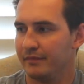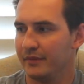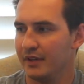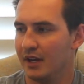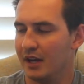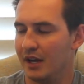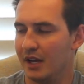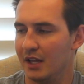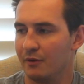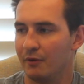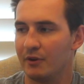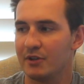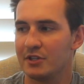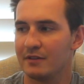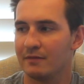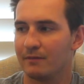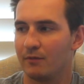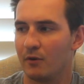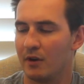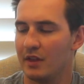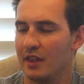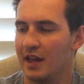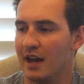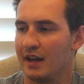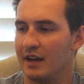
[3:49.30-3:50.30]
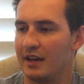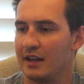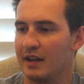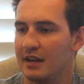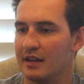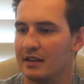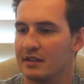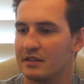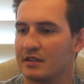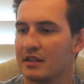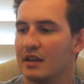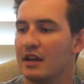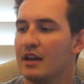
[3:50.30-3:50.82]
The reason for that
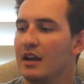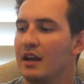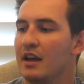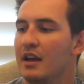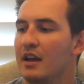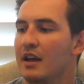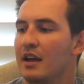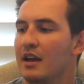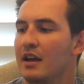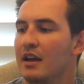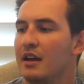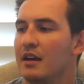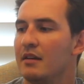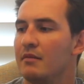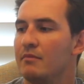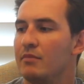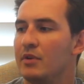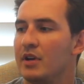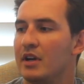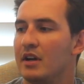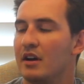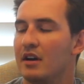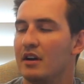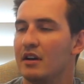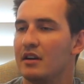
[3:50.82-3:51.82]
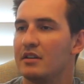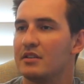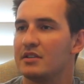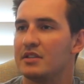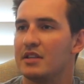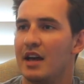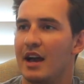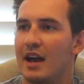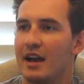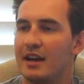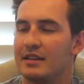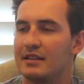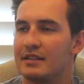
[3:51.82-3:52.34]
is because
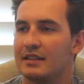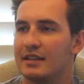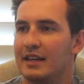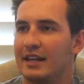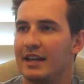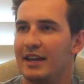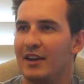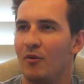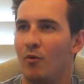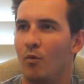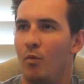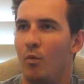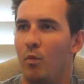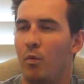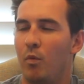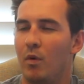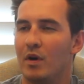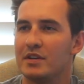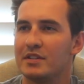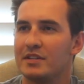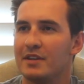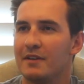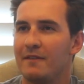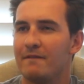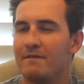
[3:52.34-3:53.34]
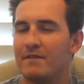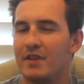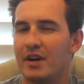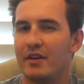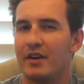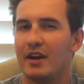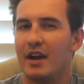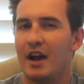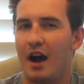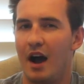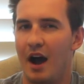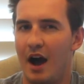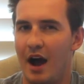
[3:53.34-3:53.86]
that it wasn't very
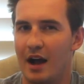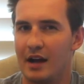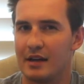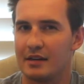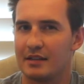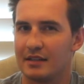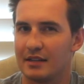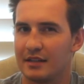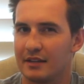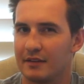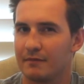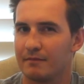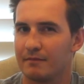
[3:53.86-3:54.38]
hot.